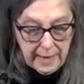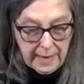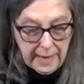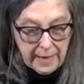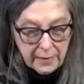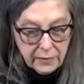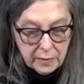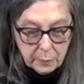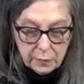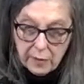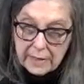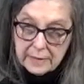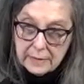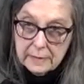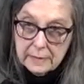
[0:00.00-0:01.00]
and the
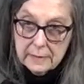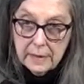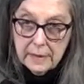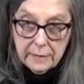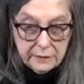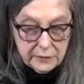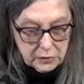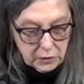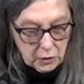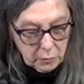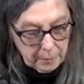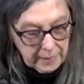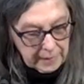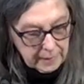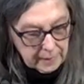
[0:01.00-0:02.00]
presence of so
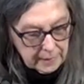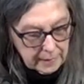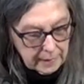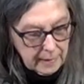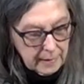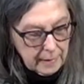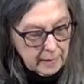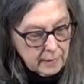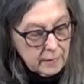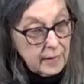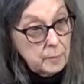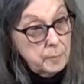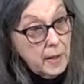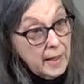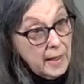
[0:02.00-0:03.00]
many
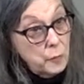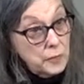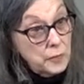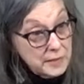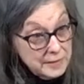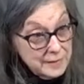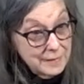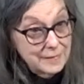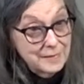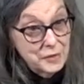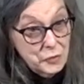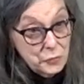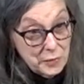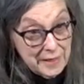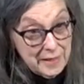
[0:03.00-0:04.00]
that my recent
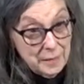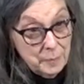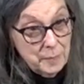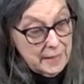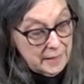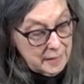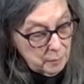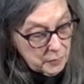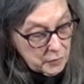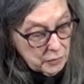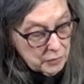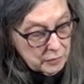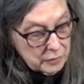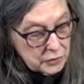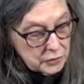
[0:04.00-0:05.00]
dream
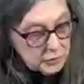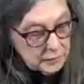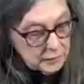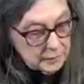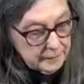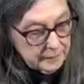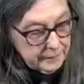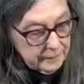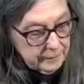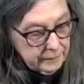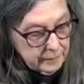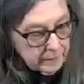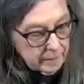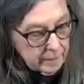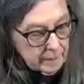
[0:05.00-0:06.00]
emerged.
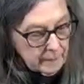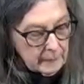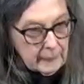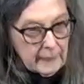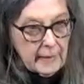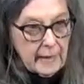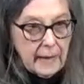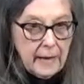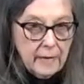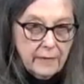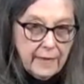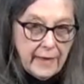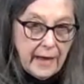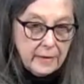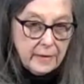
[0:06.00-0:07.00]
And
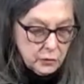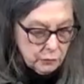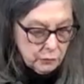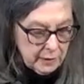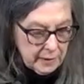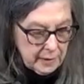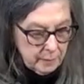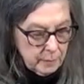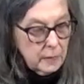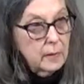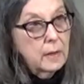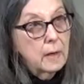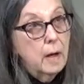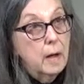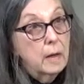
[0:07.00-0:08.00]
that dream
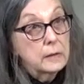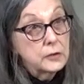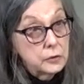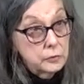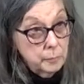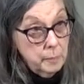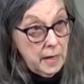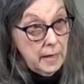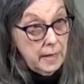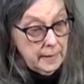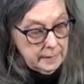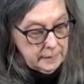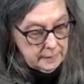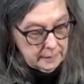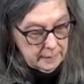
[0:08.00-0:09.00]
called to
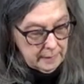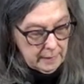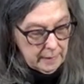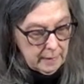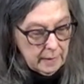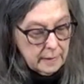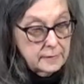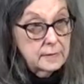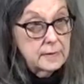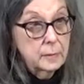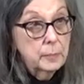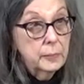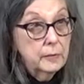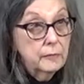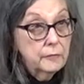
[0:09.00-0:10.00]
mind a
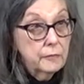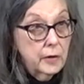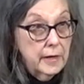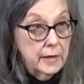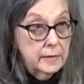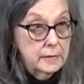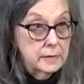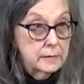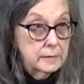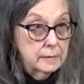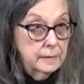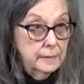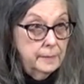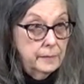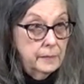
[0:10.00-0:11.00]
simple phrase:
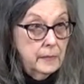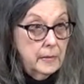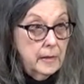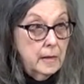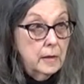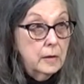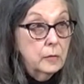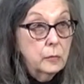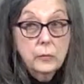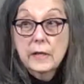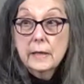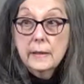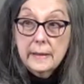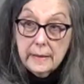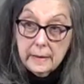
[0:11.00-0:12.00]
we
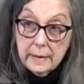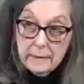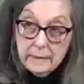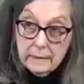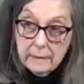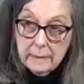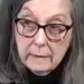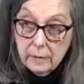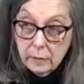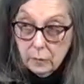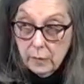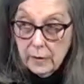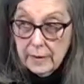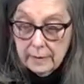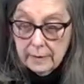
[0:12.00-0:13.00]
need
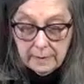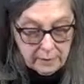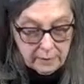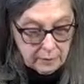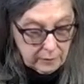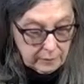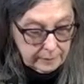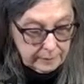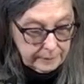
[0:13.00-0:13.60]
one another.